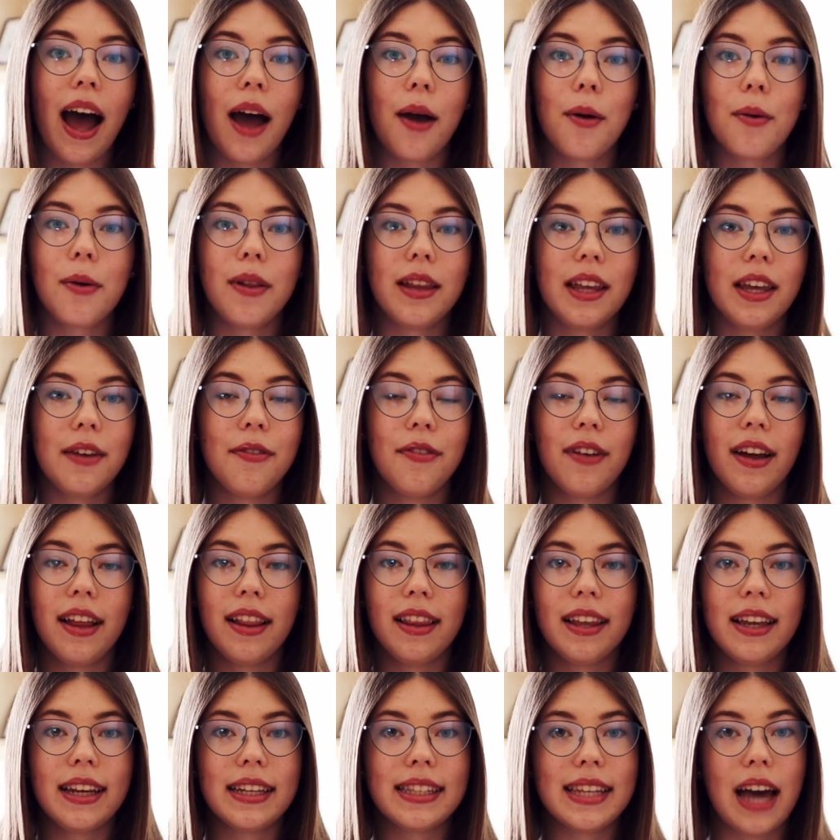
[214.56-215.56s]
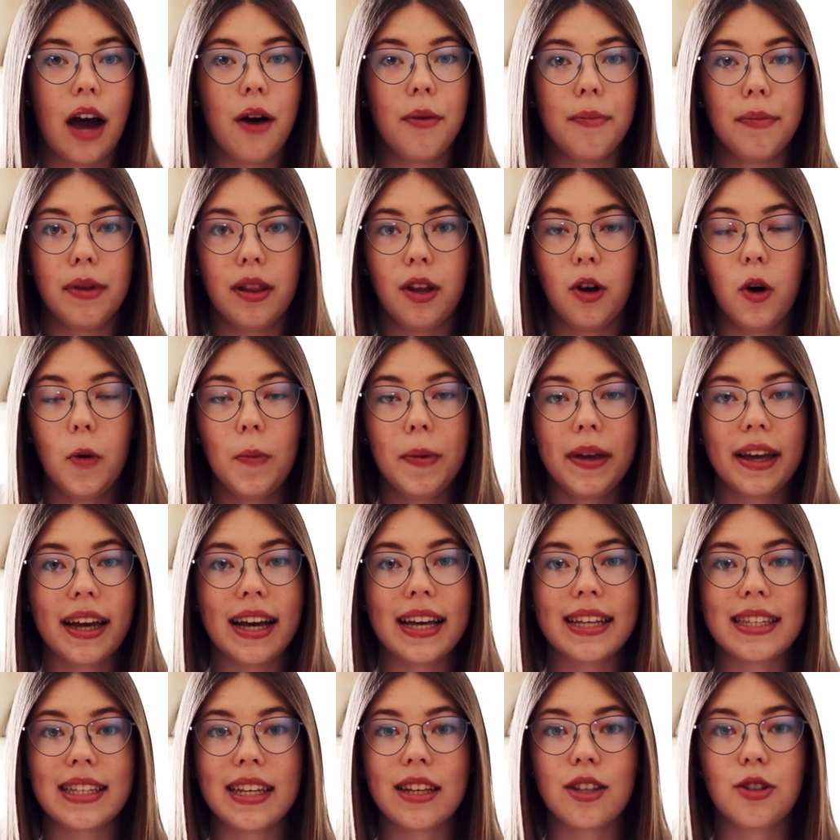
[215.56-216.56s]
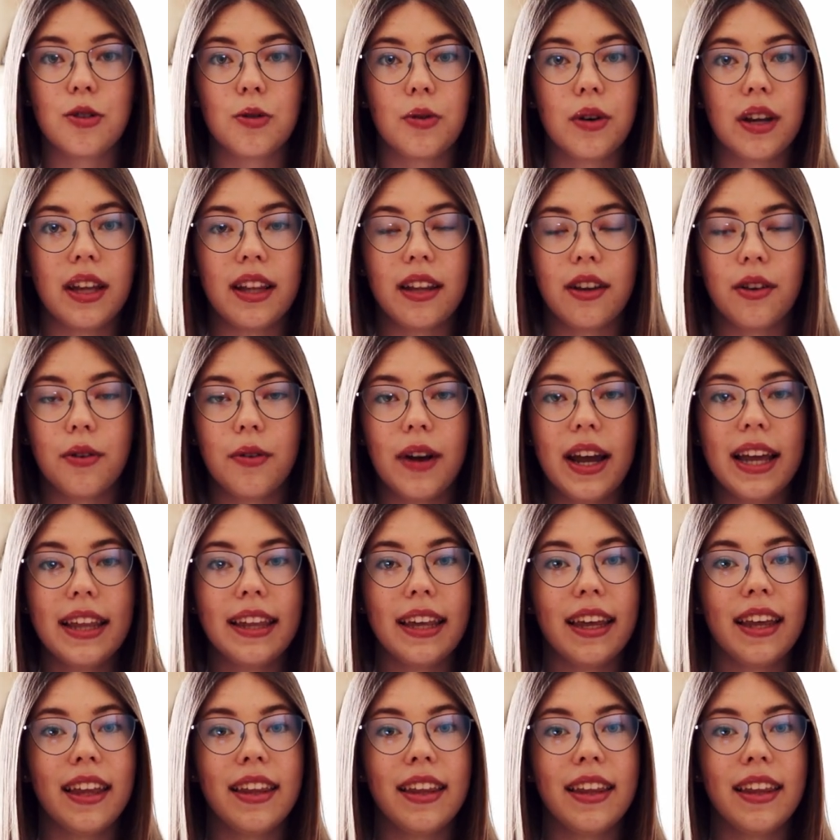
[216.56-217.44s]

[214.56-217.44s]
I will leave a link down below because it's really great.